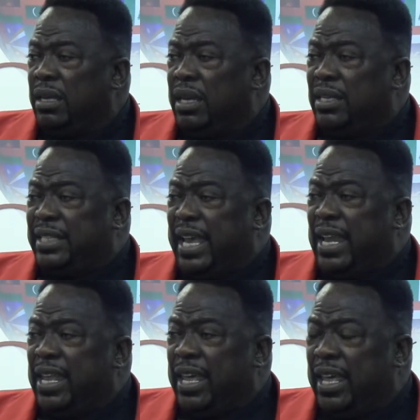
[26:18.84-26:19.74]
You
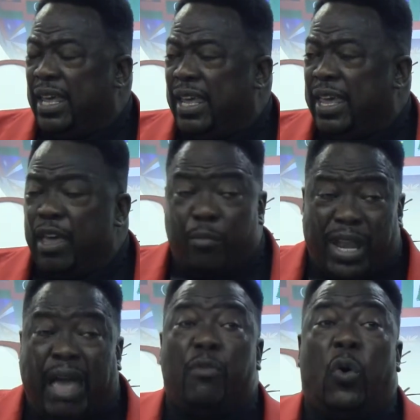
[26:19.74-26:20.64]
understand?
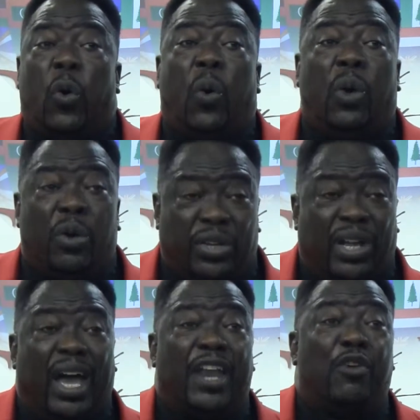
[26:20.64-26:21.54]
But I'm going to hold on to
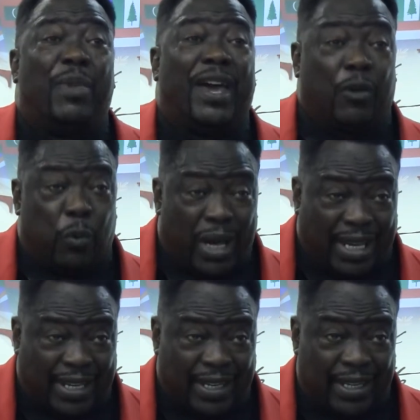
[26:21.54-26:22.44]
God no matter what.
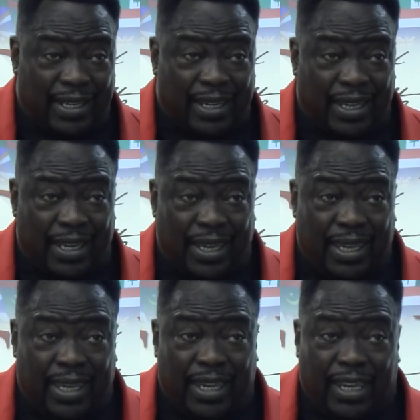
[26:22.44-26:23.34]
Amen.
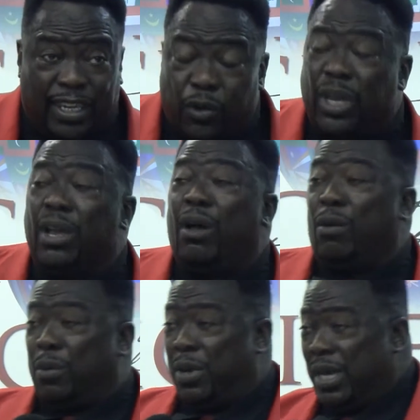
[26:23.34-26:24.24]
You can
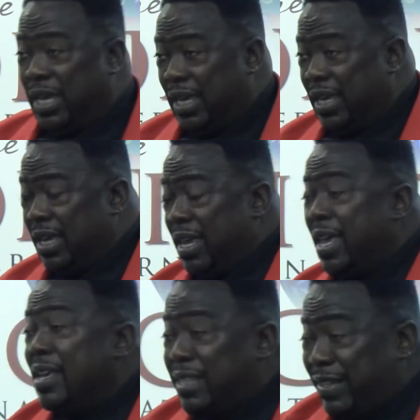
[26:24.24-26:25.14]
go.
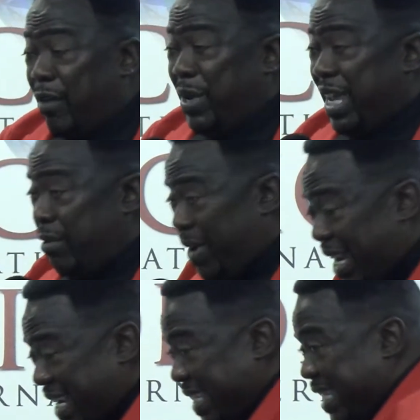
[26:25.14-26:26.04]
Sometimes we get in a
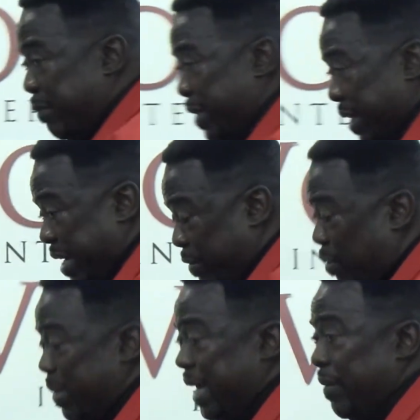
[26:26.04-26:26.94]
relationship, I tell you,
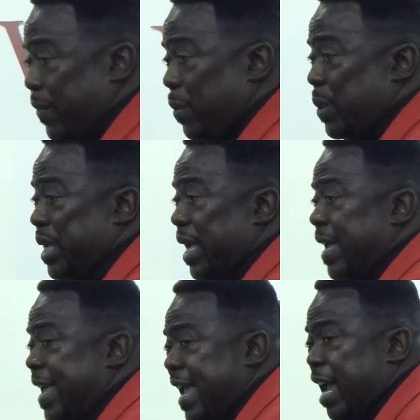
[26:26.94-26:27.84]
going back and forth,
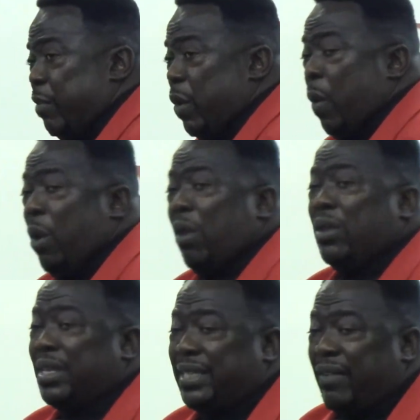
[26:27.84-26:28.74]
and we hold
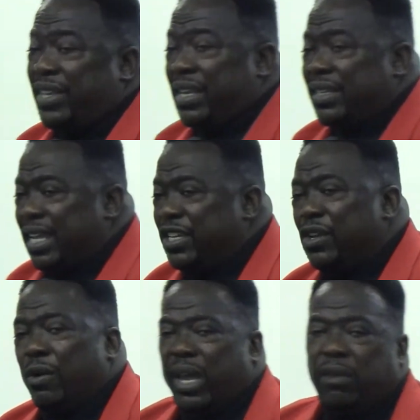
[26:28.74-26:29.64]
on to something that you
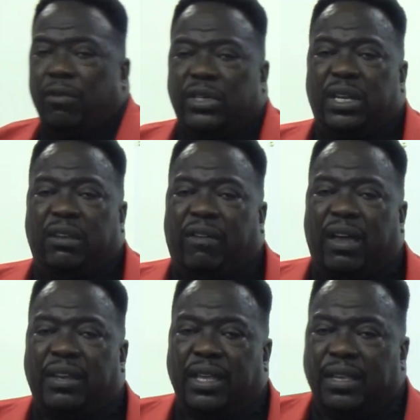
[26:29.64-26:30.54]
know ain't rooted and grounded.